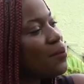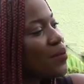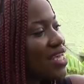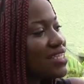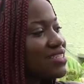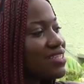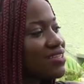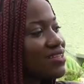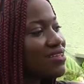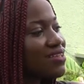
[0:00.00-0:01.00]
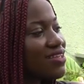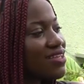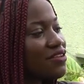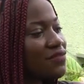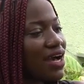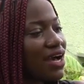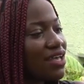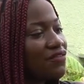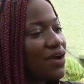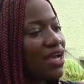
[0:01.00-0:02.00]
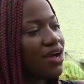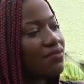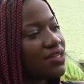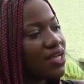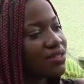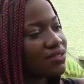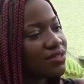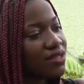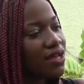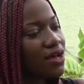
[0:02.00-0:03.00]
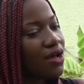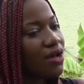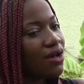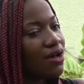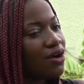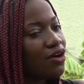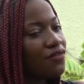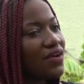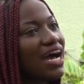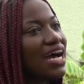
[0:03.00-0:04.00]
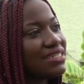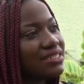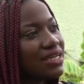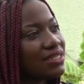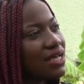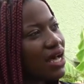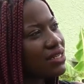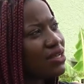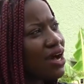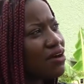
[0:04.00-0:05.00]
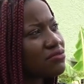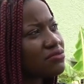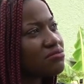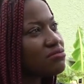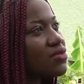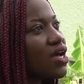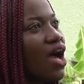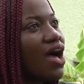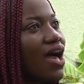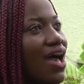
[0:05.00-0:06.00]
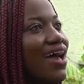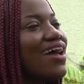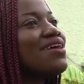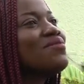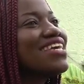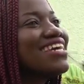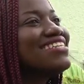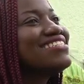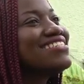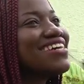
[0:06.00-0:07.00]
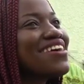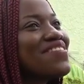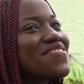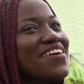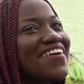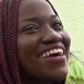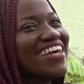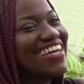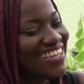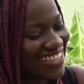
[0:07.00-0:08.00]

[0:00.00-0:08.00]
amazing if I have that, or if I had that, have. Hey, my English teacher, why?